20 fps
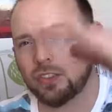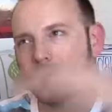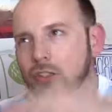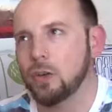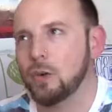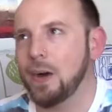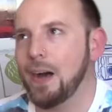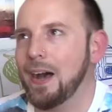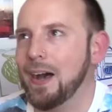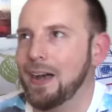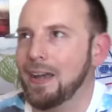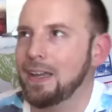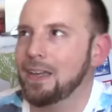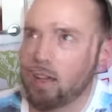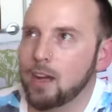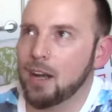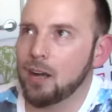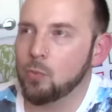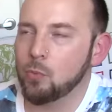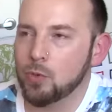so high.
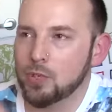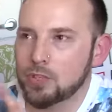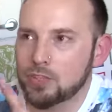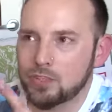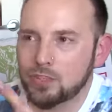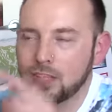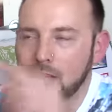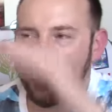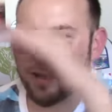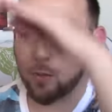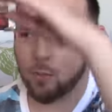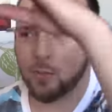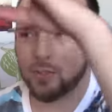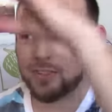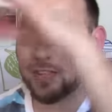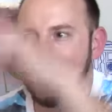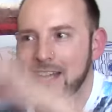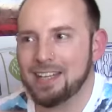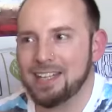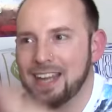I want
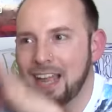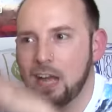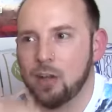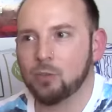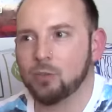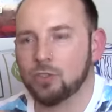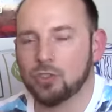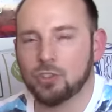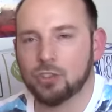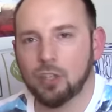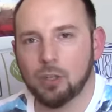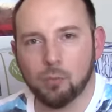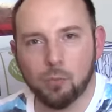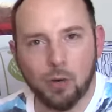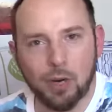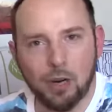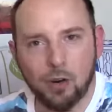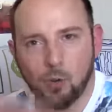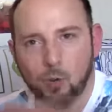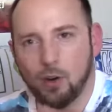that down
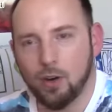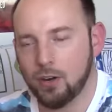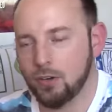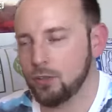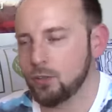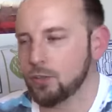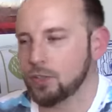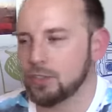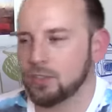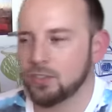somewhere where you can